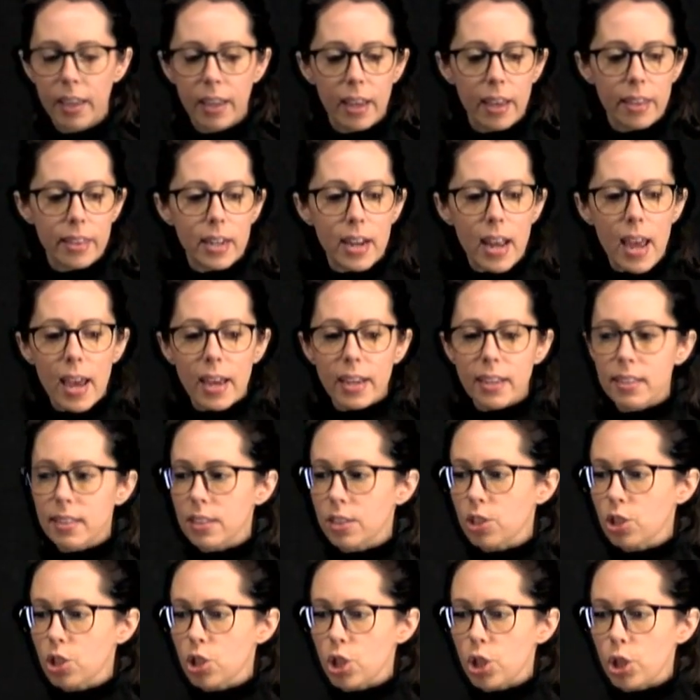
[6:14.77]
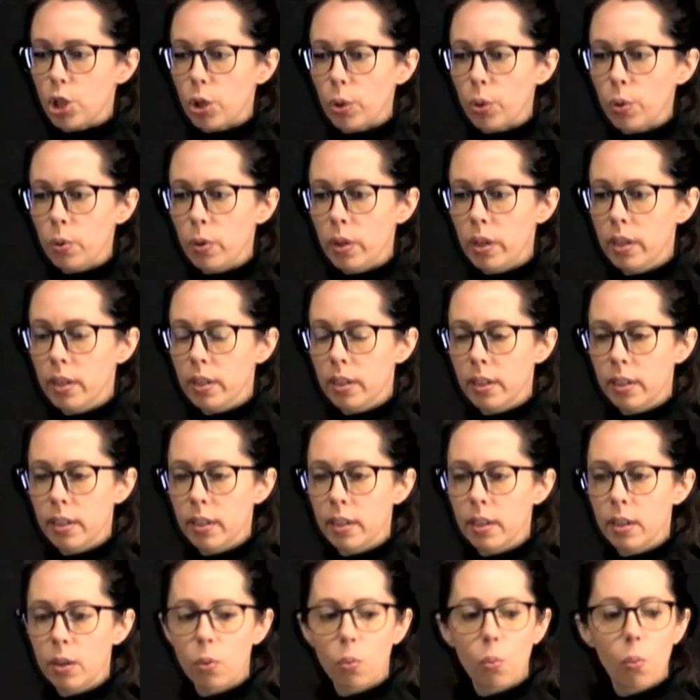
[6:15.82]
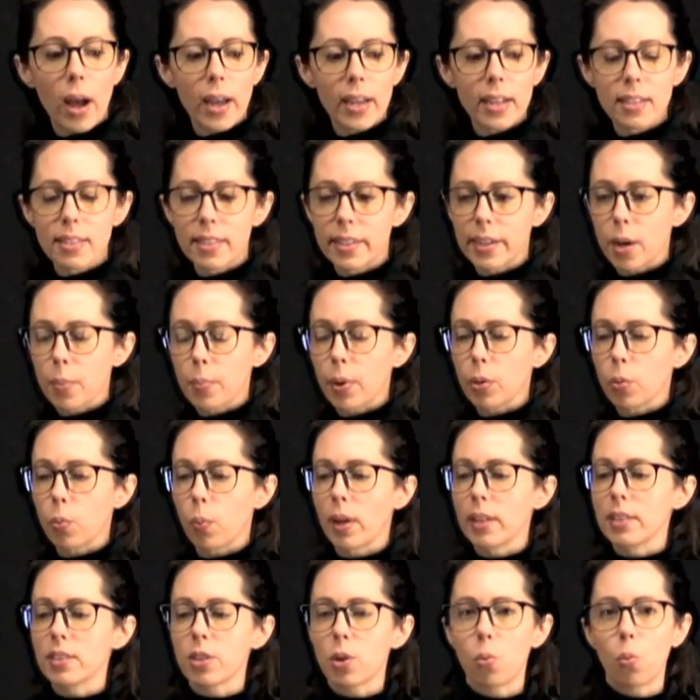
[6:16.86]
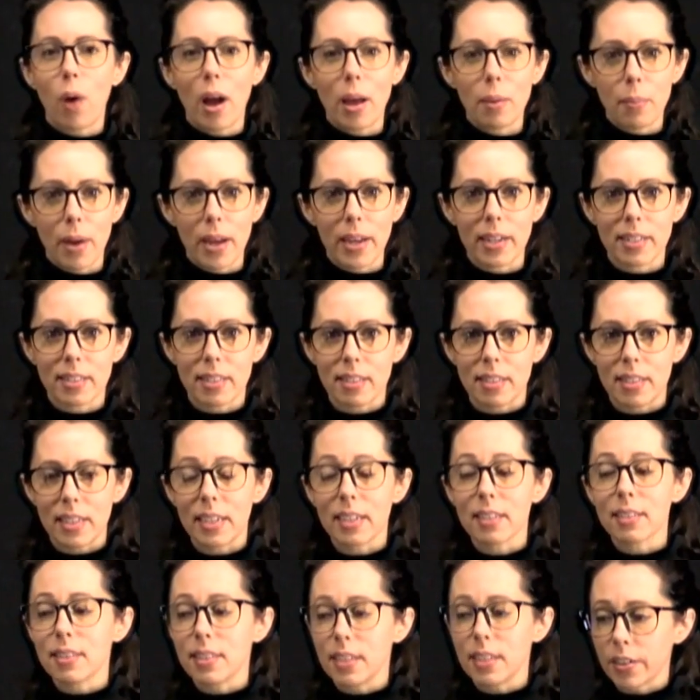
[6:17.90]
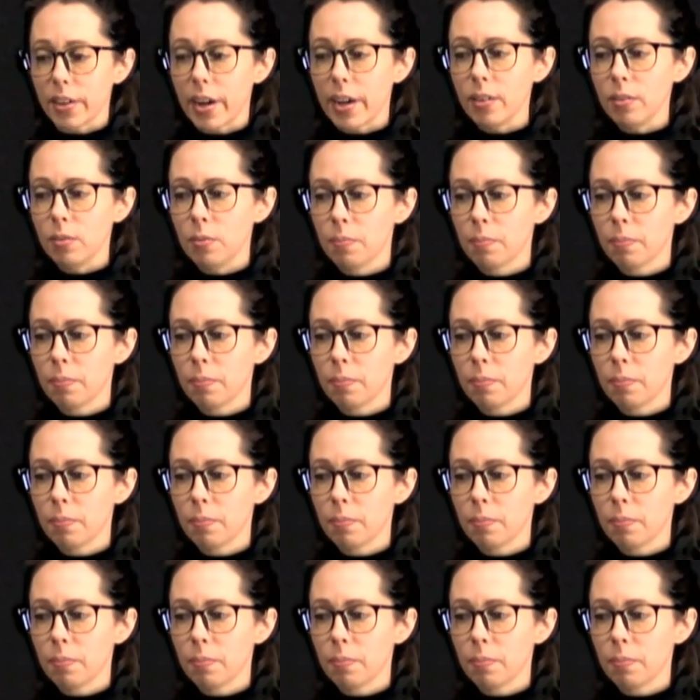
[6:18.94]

And then x is 2. y and z are both 1, so y minus z is 0.